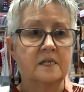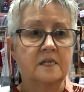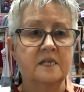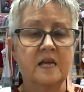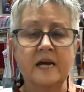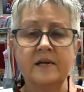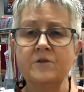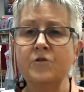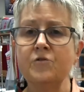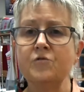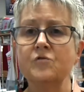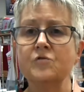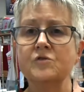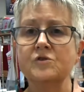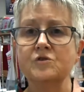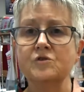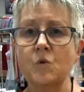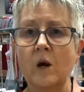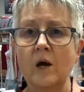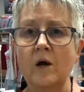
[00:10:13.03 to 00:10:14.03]
9th through
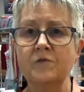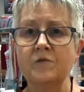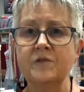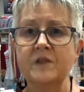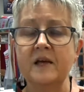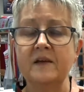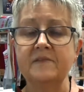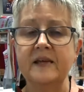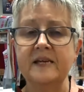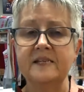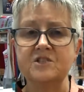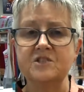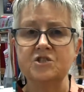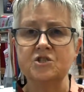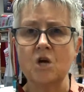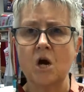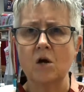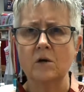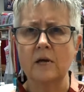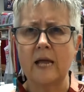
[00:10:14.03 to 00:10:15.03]
the 12th, and they
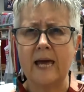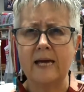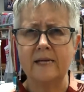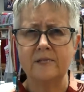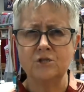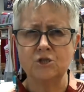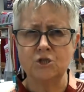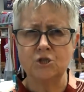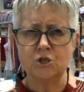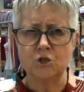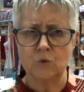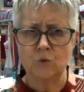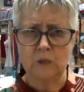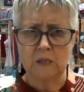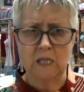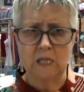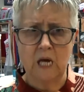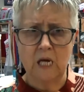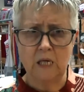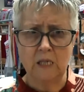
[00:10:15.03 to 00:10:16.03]
start at 2
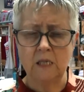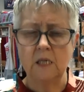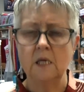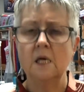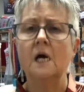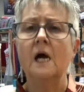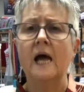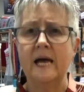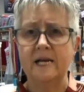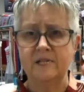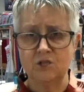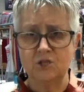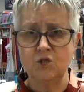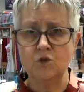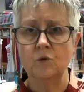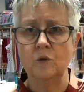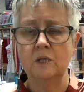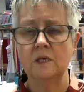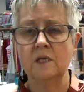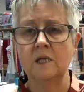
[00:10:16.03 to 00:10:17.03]
o'clock. At
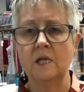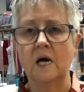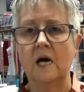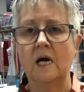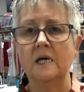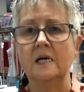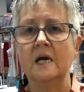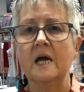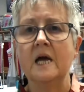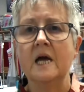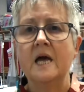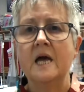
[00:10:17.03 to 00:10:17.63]
2 o'clock.